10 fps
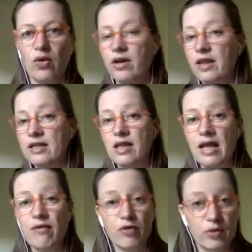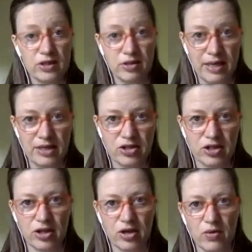or this influencer
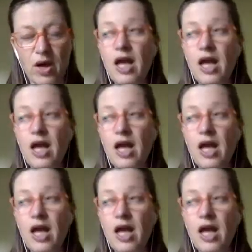mentioned you.